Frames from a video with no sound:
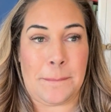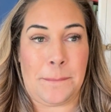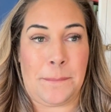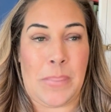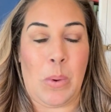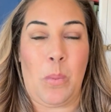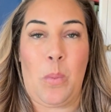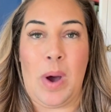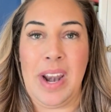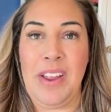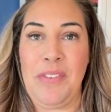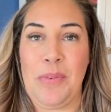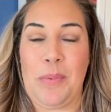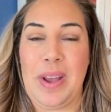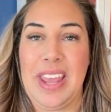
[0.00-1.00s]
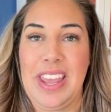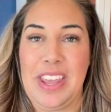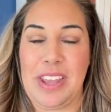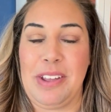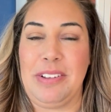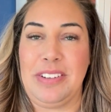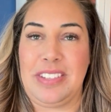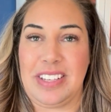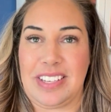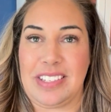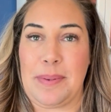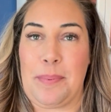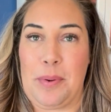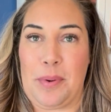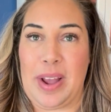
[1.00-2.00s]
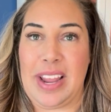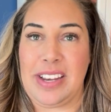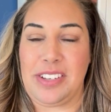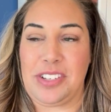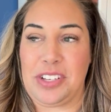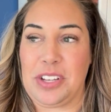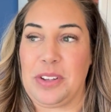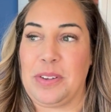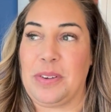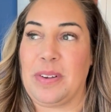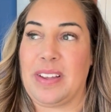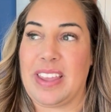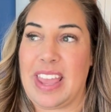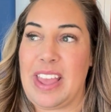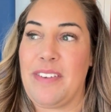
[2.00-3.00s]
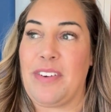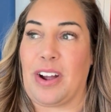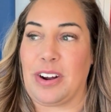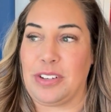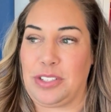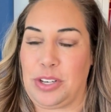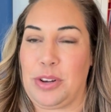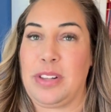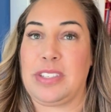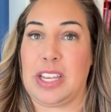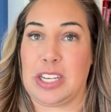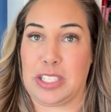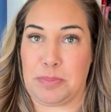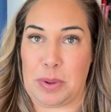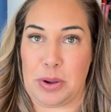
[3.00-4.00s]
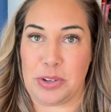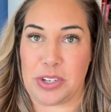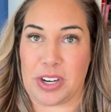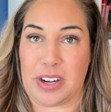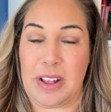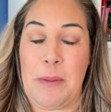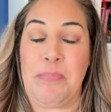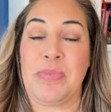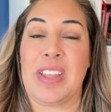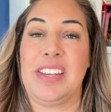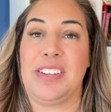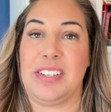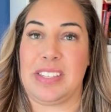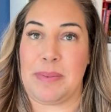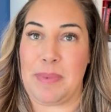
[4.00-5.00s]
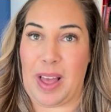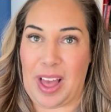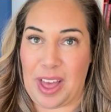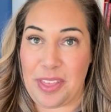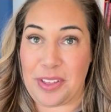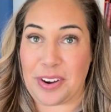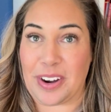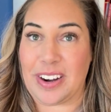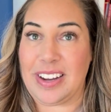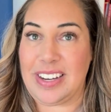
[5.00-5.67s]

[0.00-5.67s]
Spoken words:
But what if we use this as a point to give our students exposure to some other